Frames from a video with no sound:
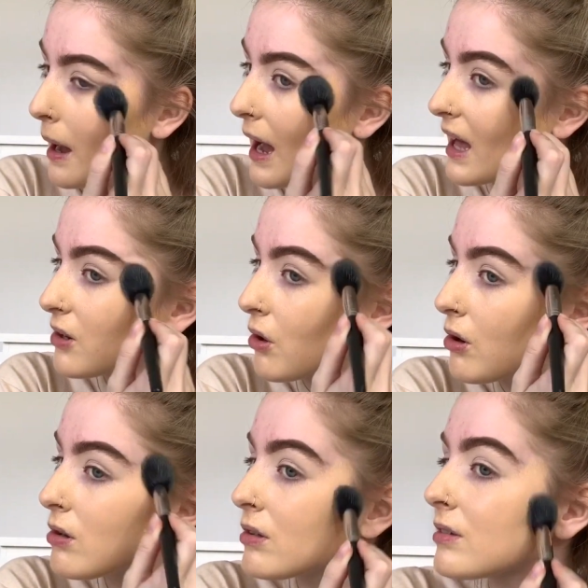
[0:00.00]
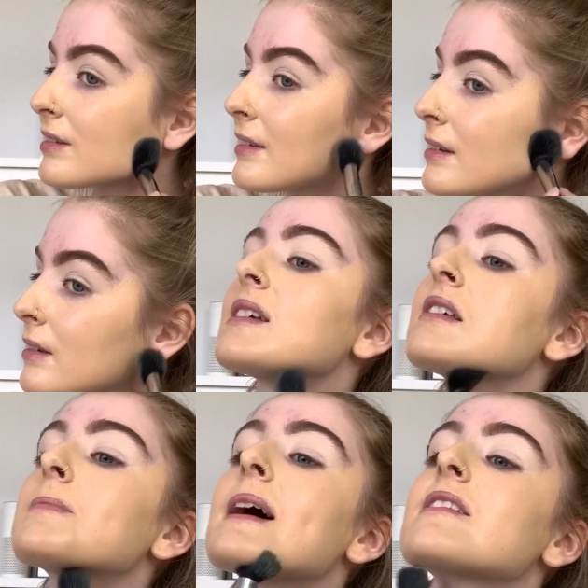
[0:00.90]
at all. See,
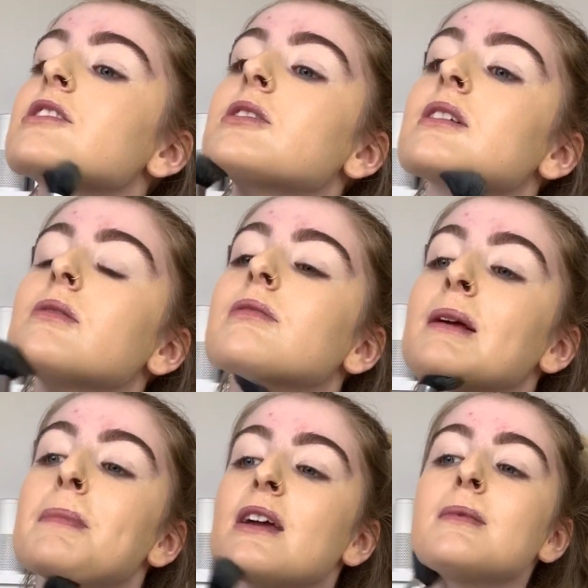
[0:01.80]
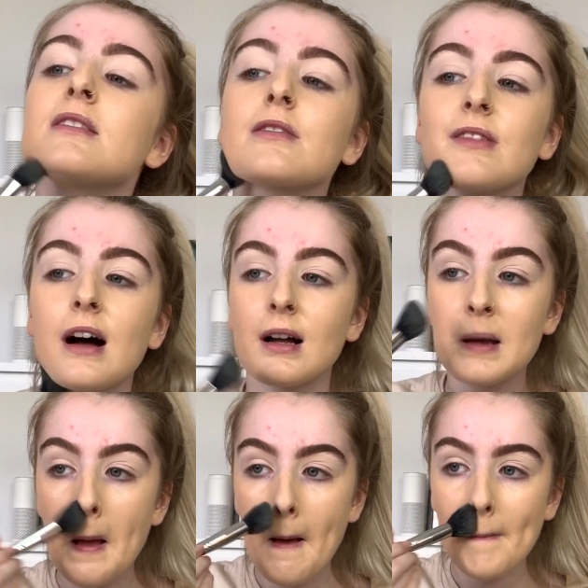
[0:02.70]
especially like babies are fine,
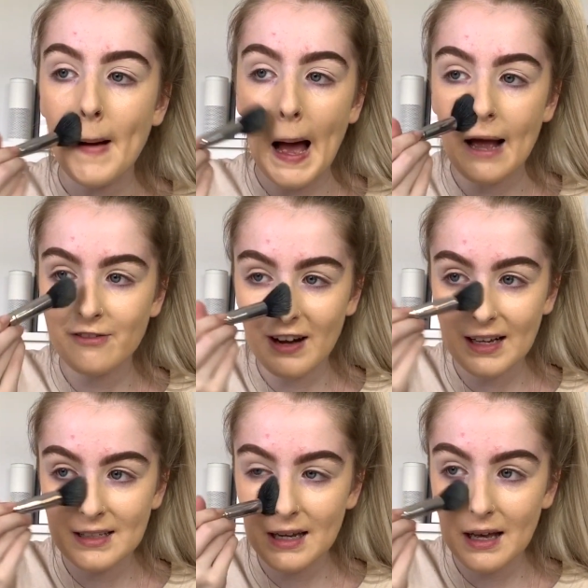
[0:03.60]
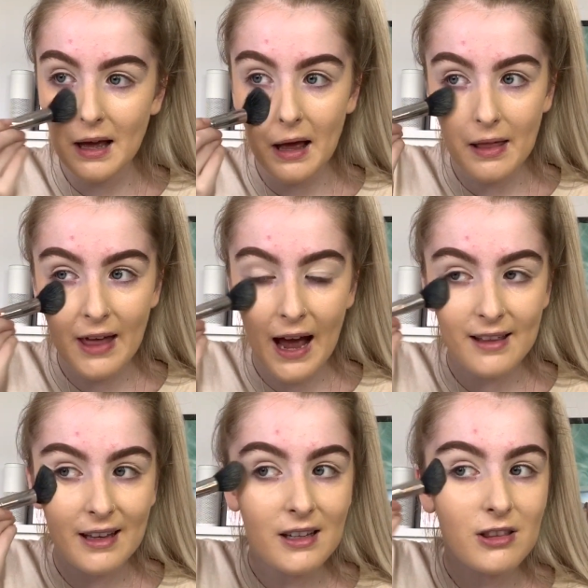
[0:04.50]
but I find that I
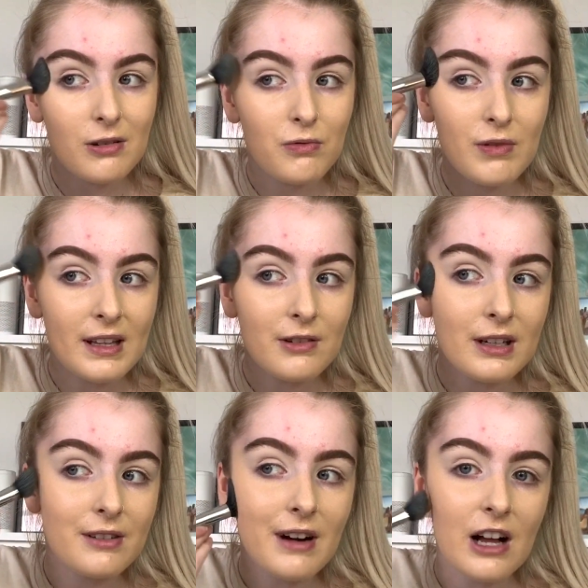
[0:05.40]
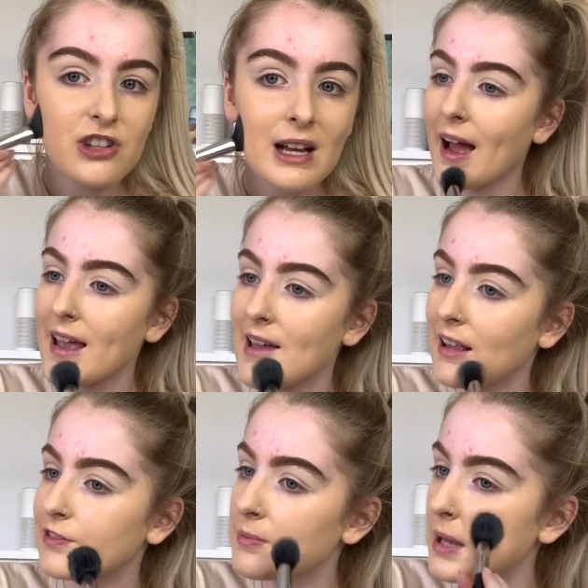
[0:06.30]
think they're really, really fragile. I hate
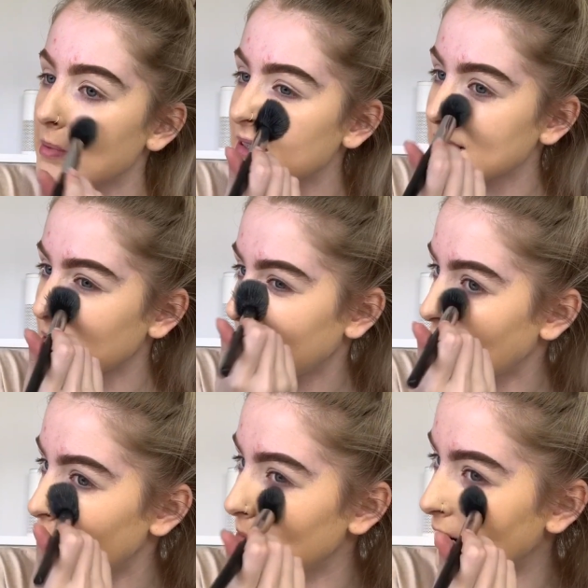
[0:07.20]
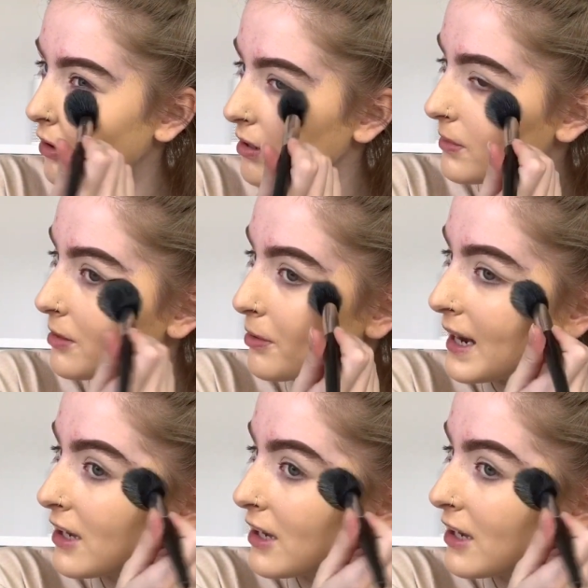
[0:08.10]
lifting babies because I'm like, oh my god, I'm gonna break